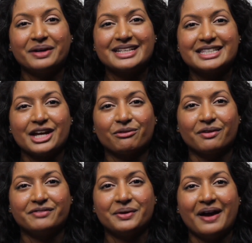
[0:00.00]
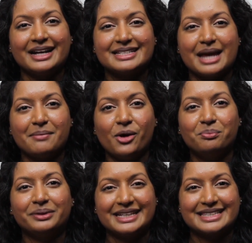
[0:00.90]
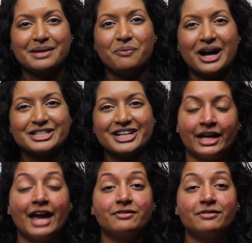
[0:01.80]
want to see a review and a demo, please keep watching.